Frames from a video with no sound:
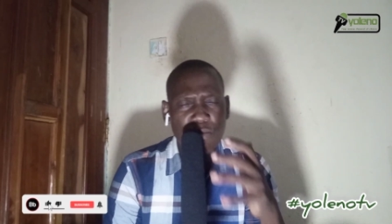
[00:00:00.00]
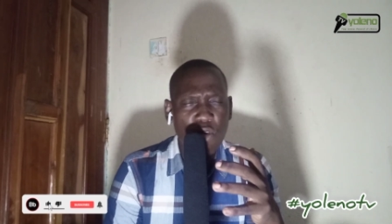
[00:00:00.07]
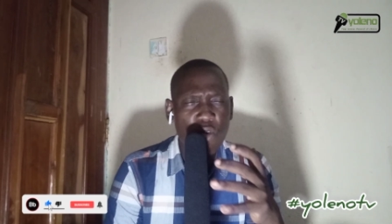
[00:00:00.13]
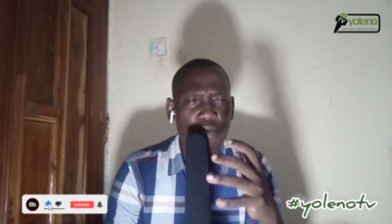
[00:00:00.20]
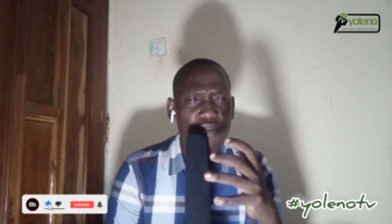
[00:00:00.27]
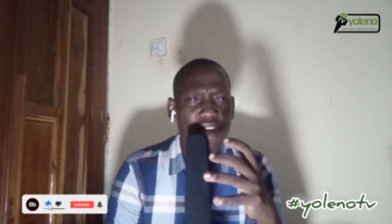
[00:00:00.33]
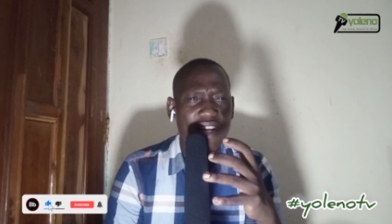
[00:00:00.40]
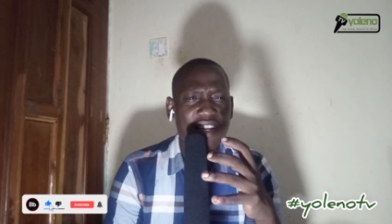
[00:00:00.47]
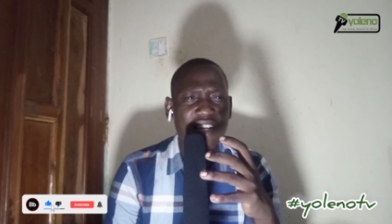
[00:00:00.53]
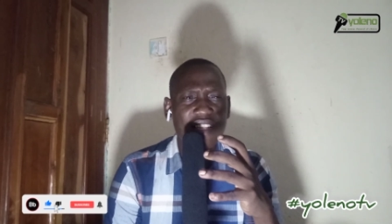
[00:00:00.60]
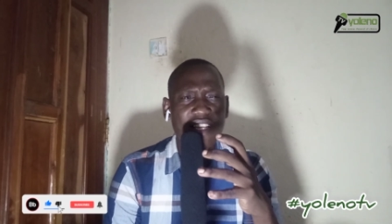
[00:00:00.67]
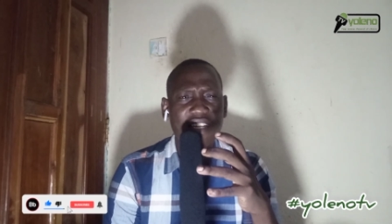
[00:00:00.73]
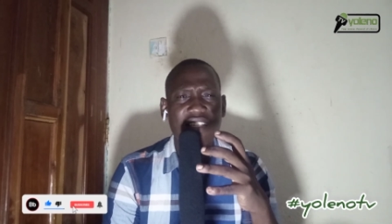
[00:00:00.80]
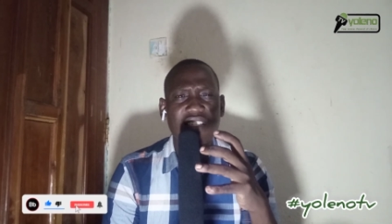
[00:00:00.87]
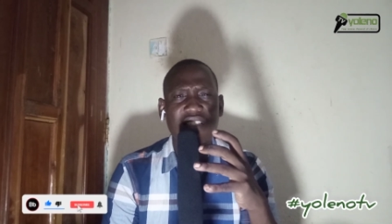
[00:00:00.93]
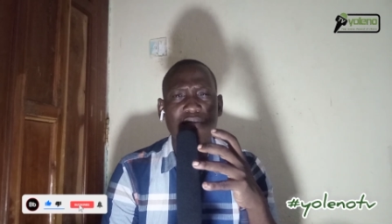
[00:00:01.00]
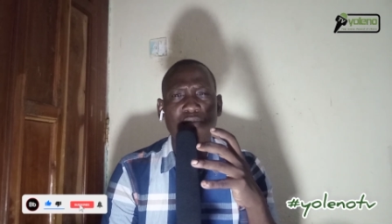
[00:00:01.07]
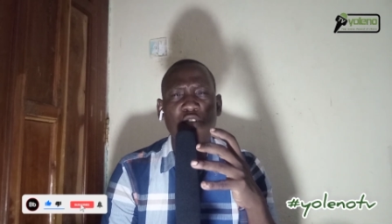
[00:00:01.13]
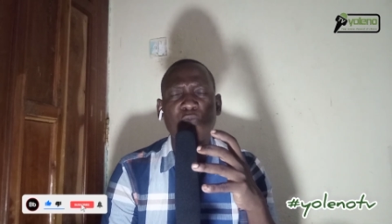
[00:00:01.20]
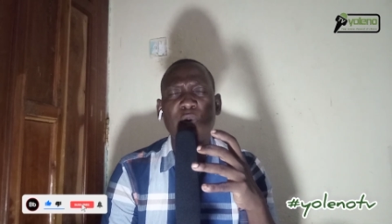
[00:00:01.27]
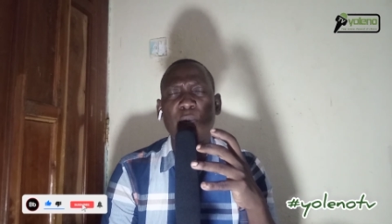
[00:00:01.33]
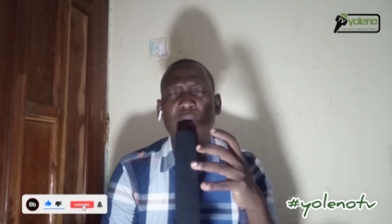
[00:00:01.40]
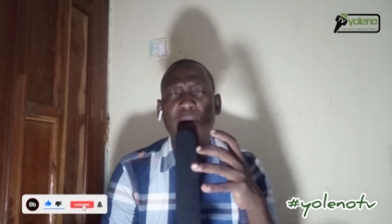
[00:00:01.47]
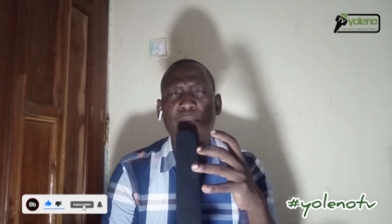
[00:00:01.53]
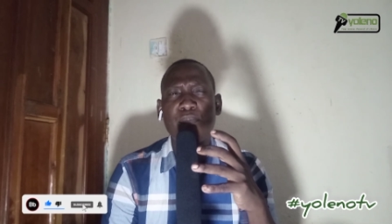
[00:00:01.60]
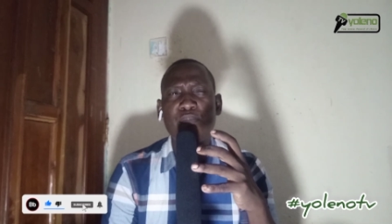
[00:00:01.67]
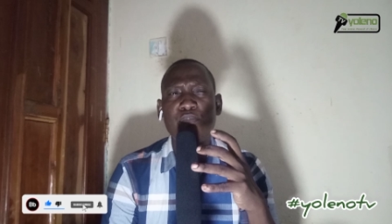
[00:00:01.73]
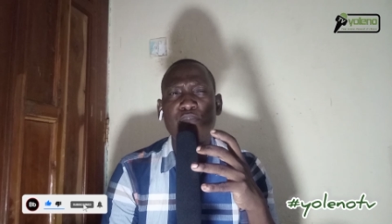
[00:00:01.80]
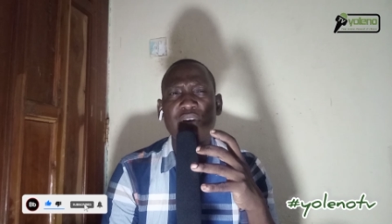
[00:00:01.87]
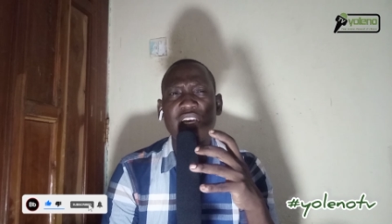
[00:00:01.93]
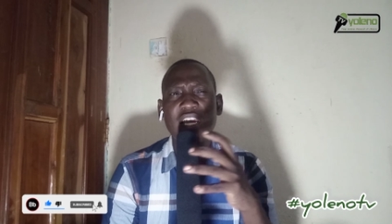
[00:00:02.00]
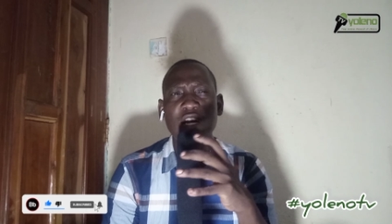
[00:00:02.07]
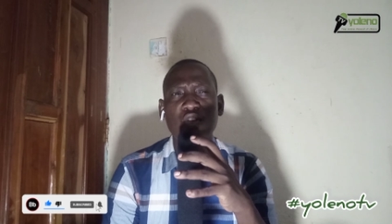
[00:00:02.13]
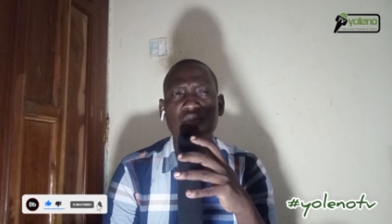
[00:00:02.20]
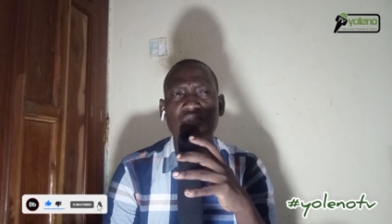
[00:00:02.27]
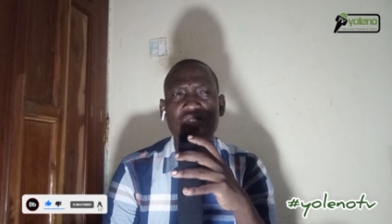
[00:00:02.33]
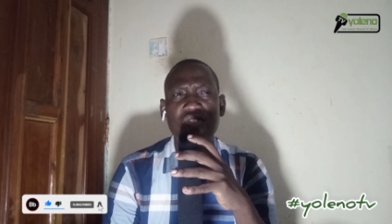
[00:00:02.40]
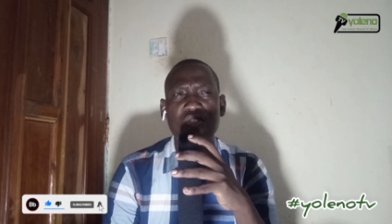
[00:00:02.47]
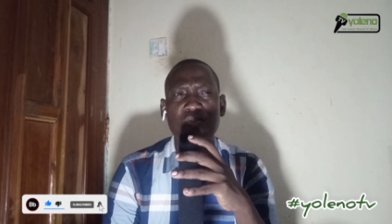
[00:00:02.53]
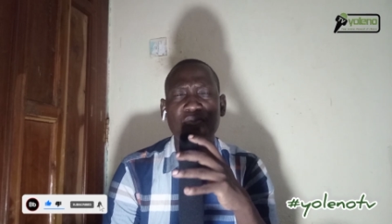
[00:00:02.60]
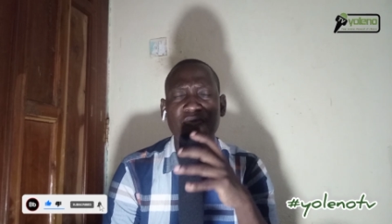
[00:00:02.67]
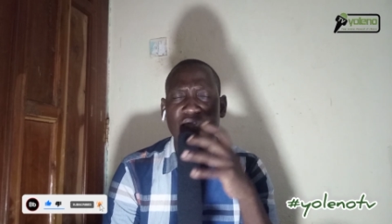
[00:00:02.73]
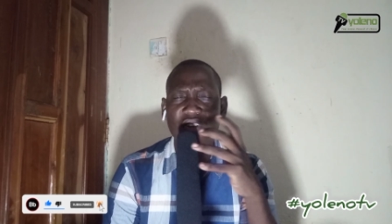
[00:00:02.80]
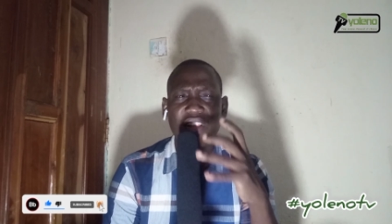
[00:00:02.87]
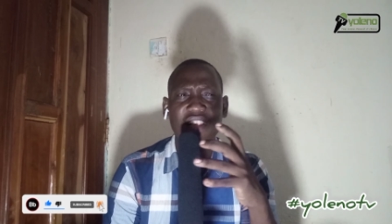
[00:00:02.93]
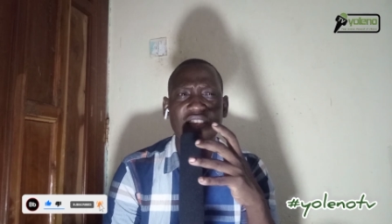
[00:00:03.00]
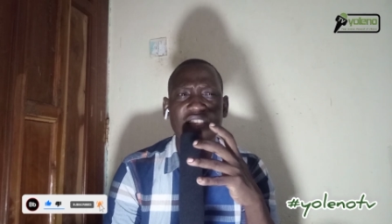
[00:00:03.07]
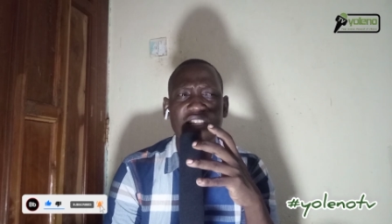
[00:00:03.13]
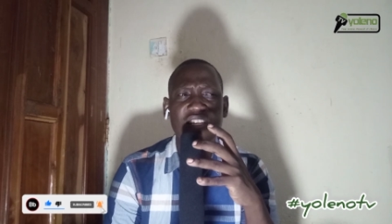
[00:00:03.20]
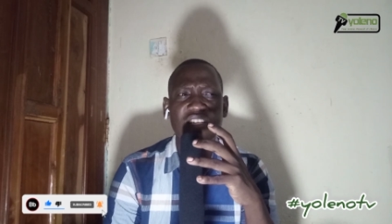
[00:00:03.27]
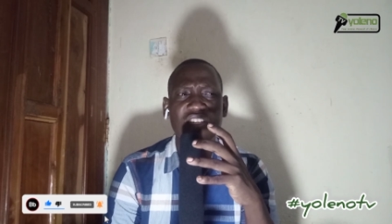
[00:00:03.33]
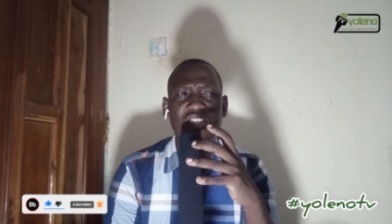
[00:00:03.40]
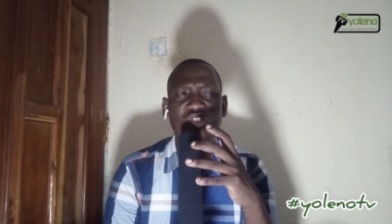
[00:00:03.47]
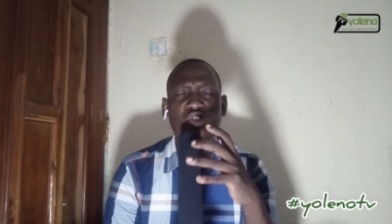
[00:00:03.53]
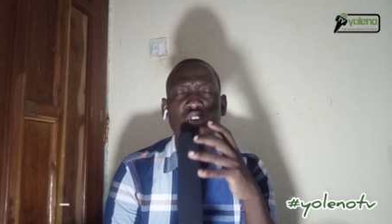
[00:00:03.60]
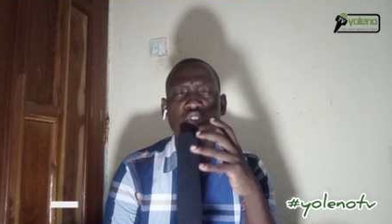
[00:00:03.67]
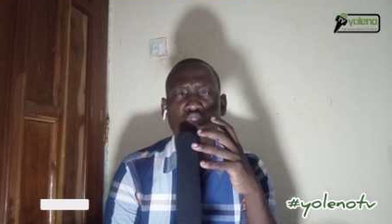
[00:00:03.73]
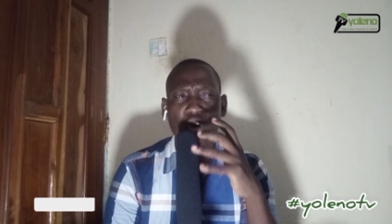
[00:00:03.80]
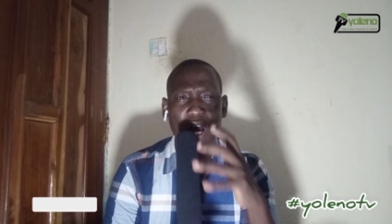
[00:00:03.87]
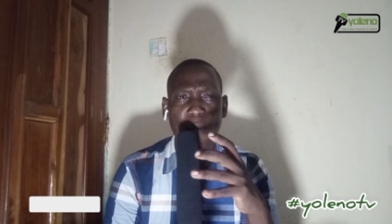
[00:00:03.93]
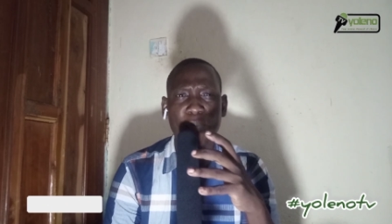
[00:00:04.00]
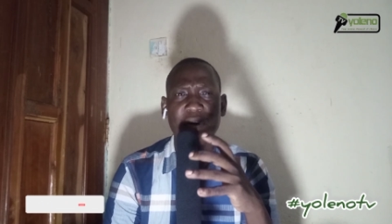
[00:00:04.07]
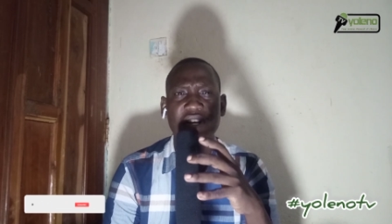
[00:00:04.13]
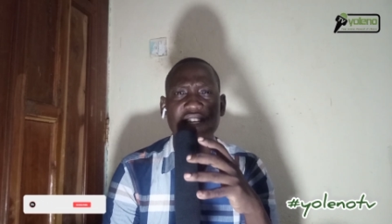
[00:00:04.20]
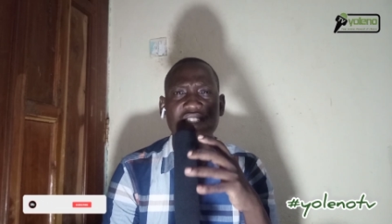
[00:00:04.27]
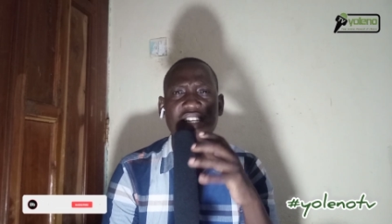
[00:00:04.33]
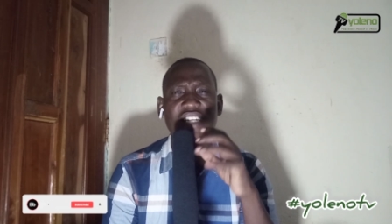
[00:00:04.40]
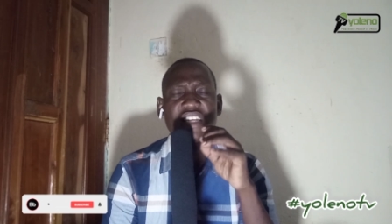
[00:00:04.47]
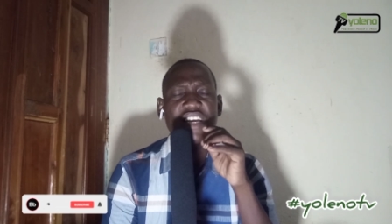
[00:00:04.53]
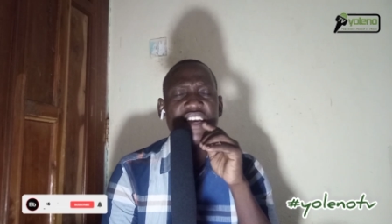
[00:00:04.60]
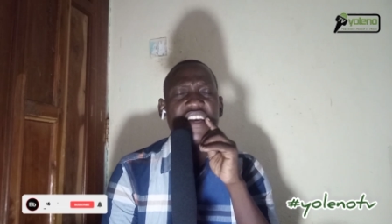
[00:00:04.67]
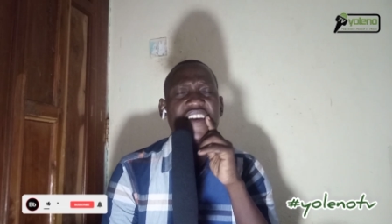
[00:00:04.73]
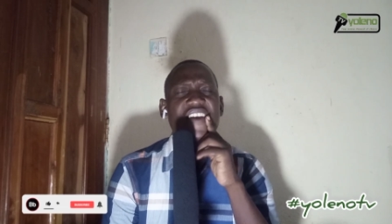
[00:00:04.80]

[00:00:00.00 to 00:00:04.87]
move that, that most people are beginning to, to feel is going to happen is that